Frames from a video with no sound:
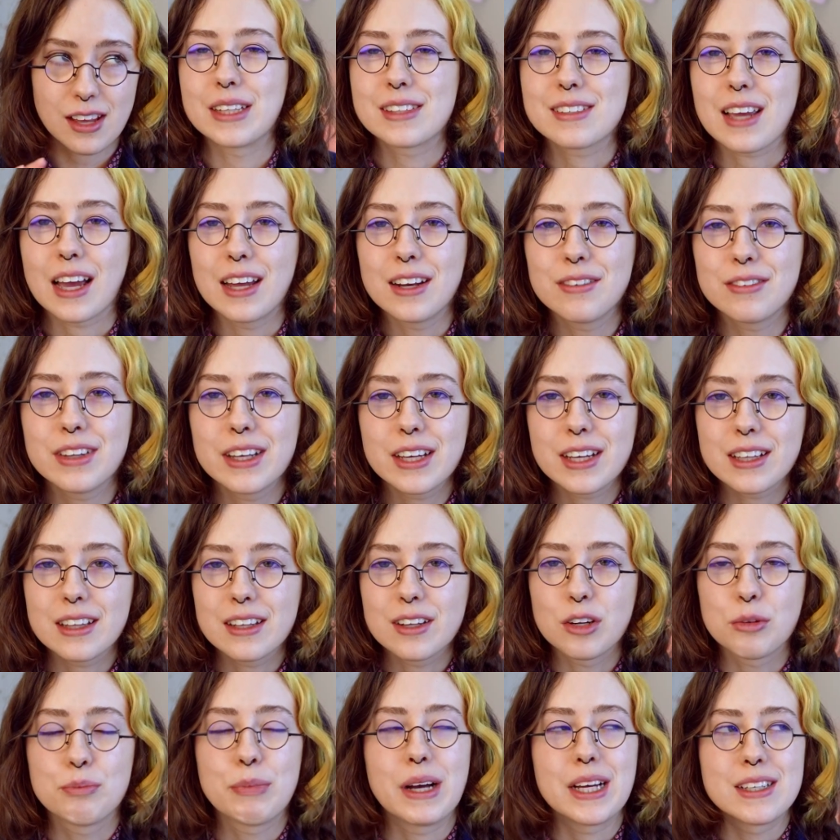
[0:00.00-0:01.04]
It's kind of like a
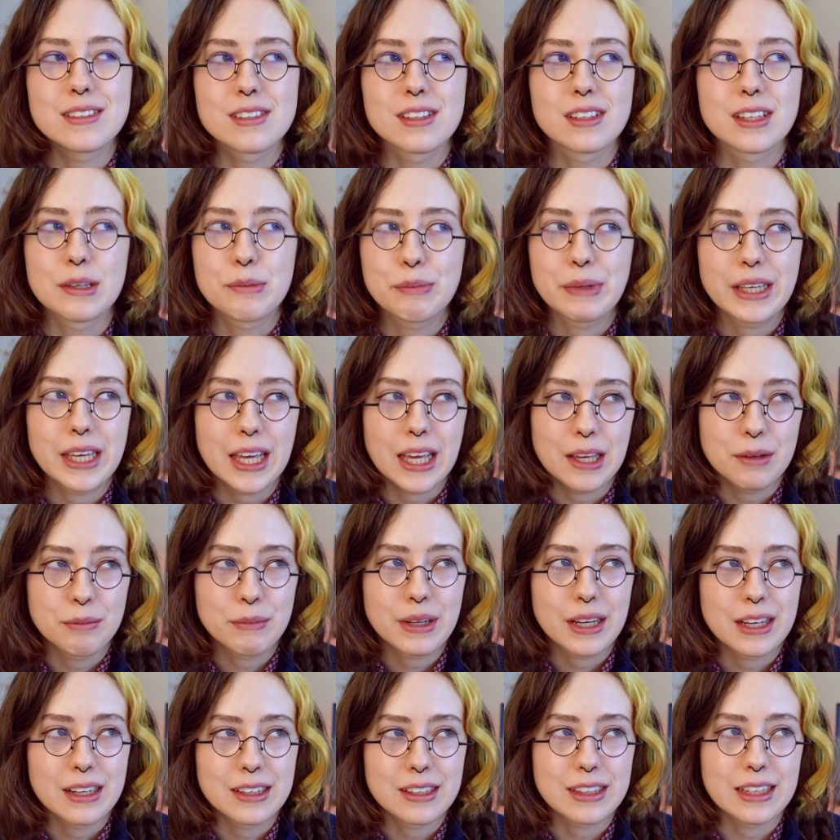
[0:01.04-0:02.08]
little puzzle. It became kind